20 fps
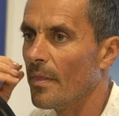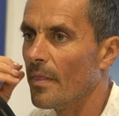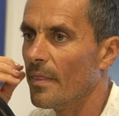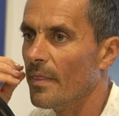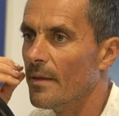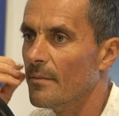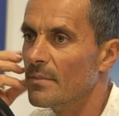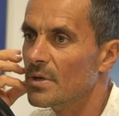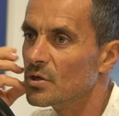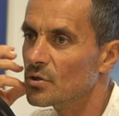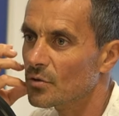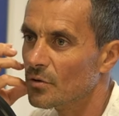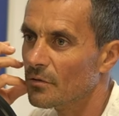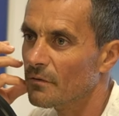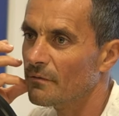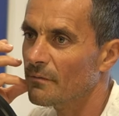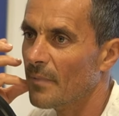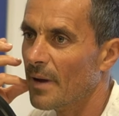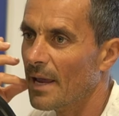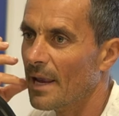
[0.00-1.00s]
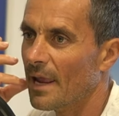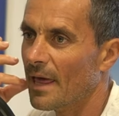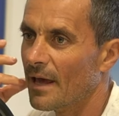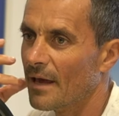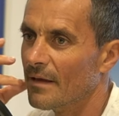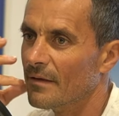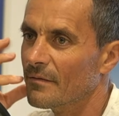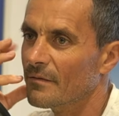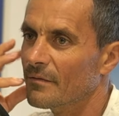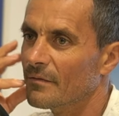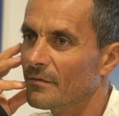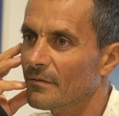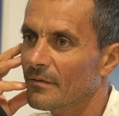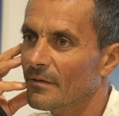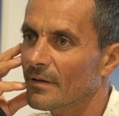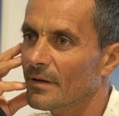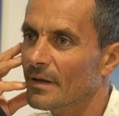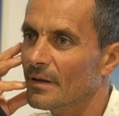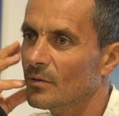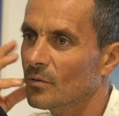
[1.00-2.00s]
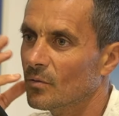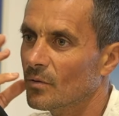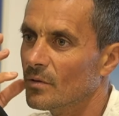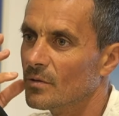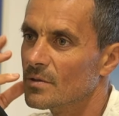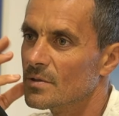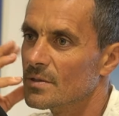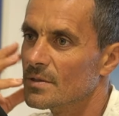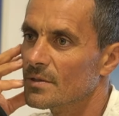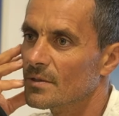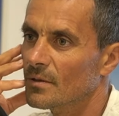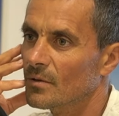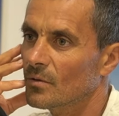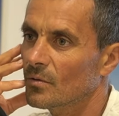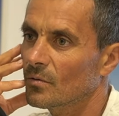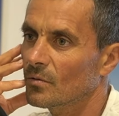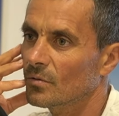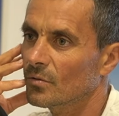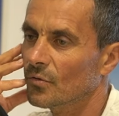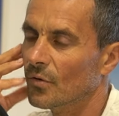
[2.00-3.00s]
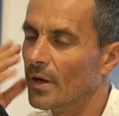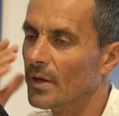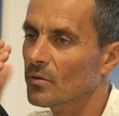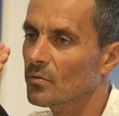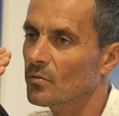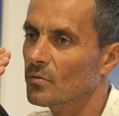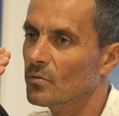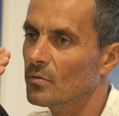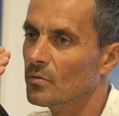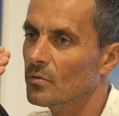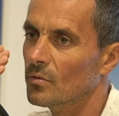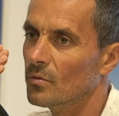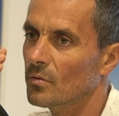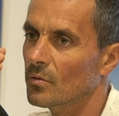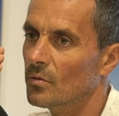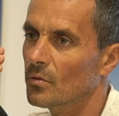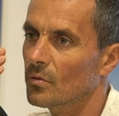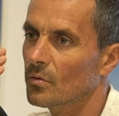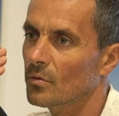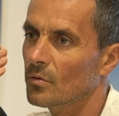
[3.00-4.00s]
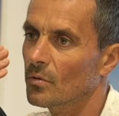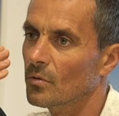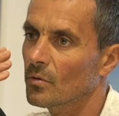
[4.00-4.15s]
the mission of my life, it was to try to,